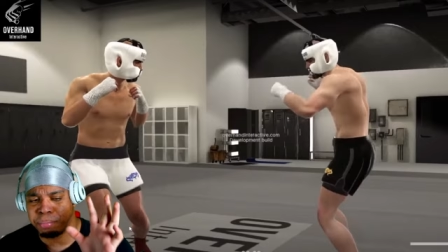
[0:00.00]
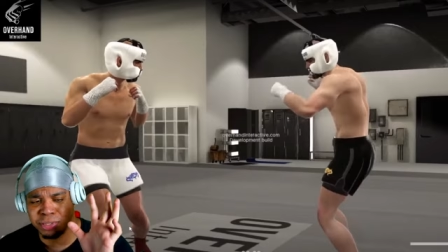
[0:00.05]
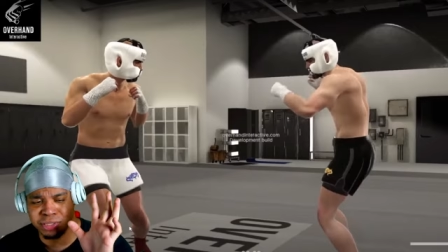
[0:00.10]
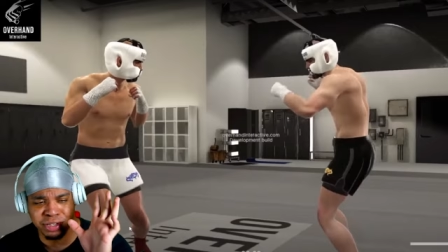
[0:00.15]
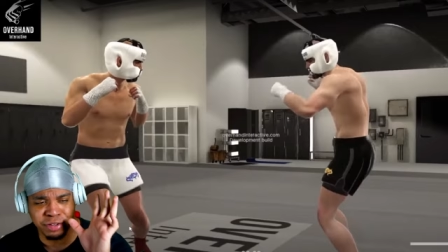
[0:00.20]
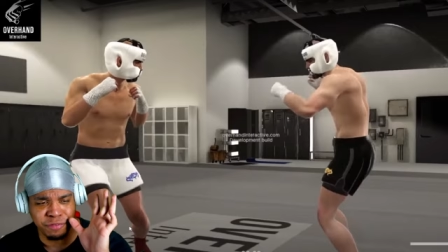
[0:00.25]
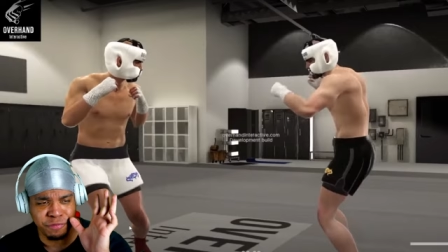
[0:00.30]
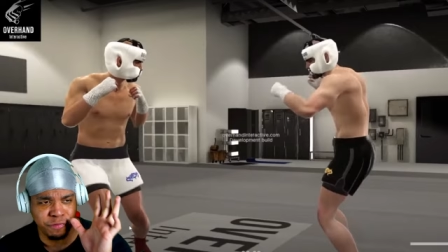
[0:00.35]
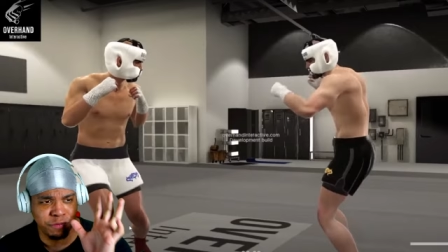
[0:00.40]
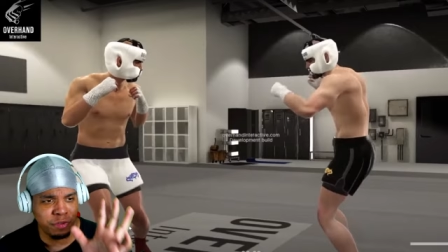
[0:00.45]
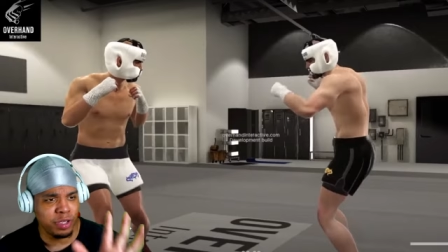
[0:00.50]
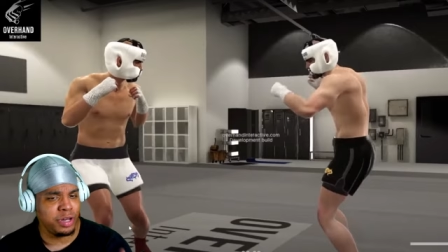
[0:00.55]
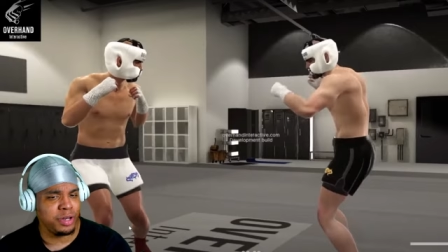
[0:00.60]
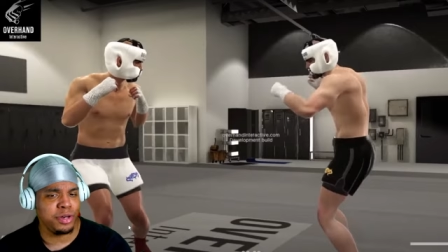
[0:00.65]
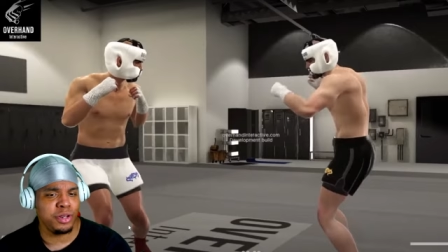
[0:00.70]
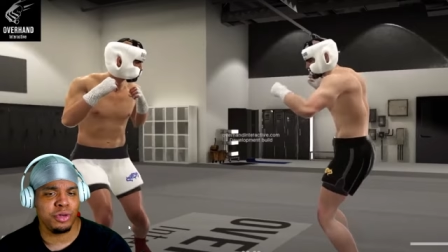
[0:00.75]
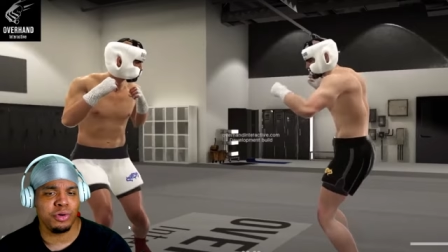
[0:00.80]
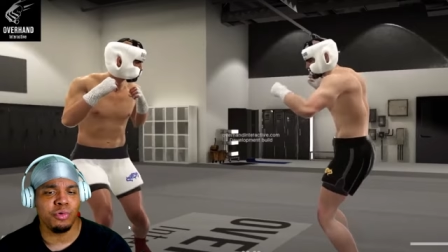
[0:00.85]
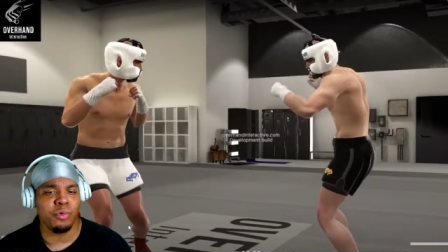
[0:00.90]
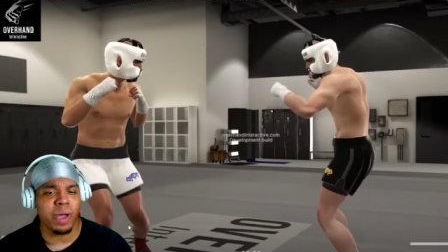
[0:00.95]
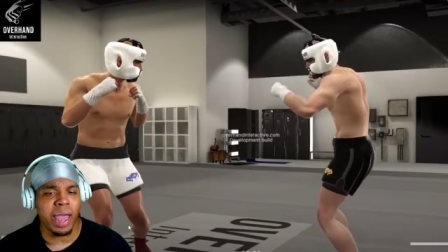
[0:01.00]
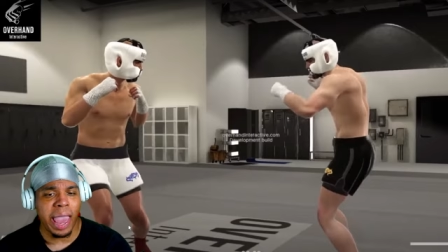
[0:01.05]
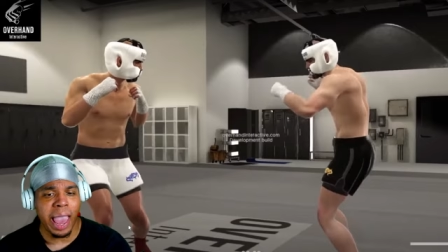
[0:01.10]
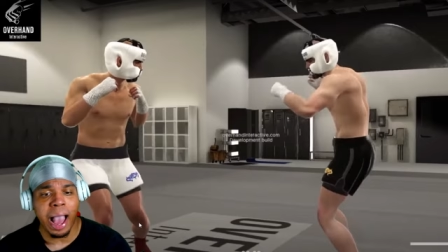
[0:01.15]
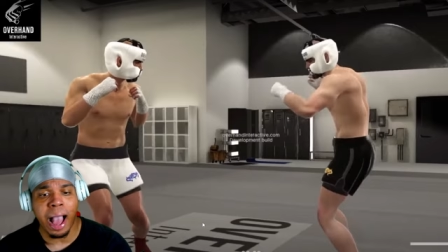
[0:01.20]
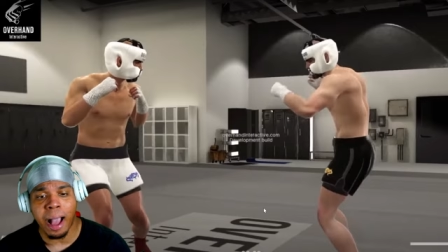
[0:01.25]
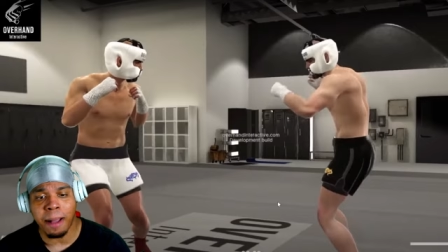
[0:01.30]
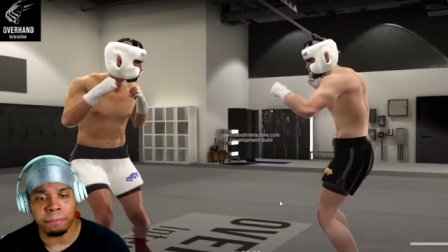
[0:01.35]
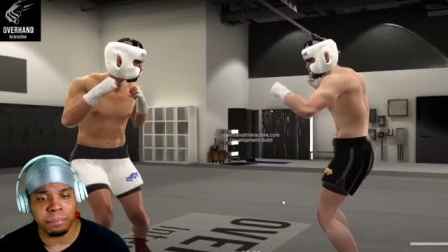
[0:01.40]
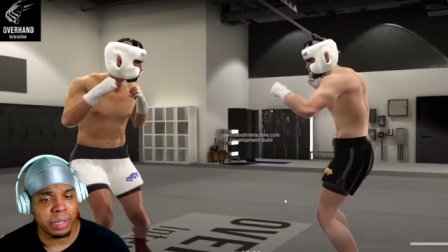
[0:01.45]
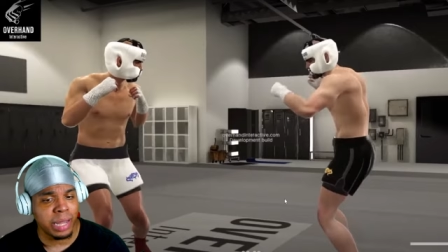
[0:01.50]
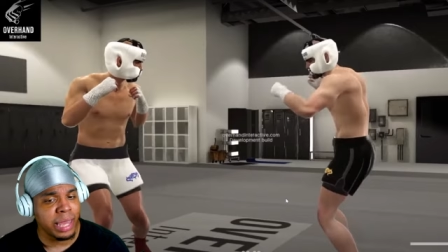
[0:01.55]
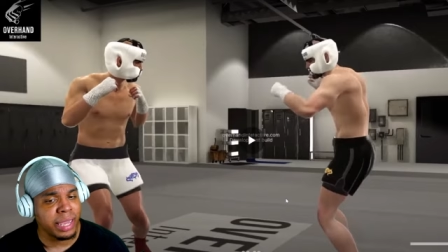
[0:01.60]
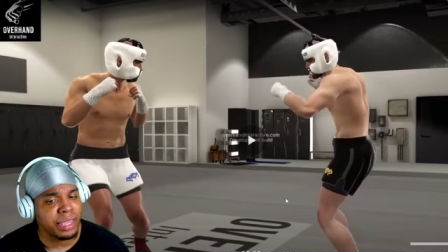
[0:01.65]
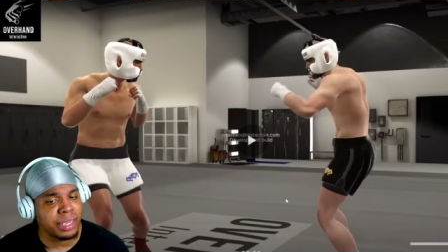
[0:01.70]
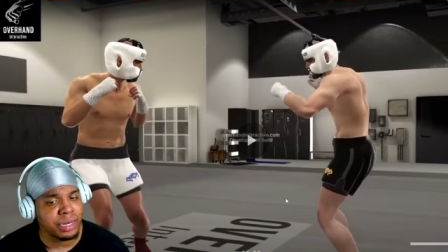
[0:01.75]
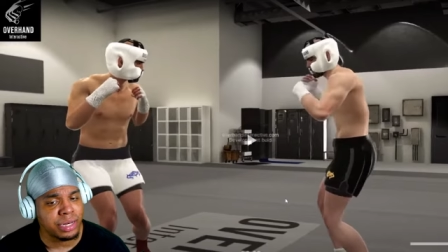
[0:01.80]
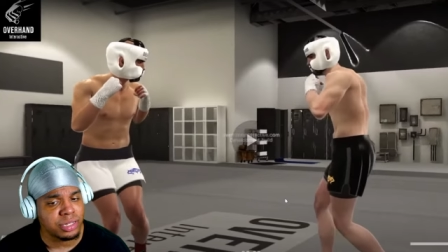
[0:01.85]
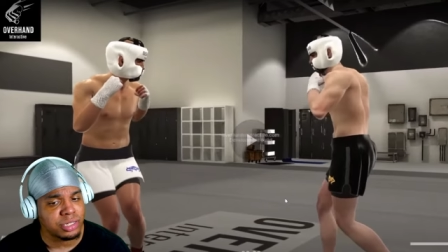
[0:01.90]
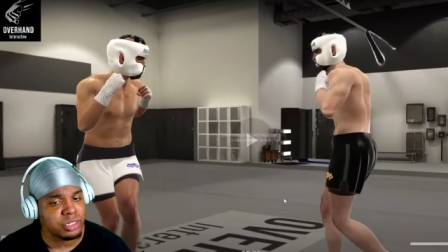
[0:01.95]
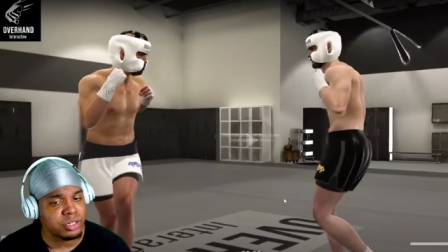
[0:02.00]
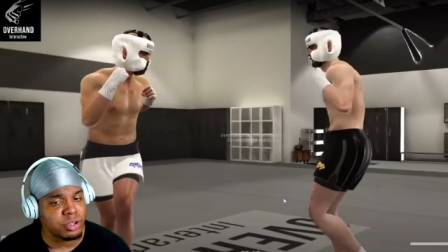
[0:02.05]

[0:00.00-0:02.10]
But the venue, eh, I'm liking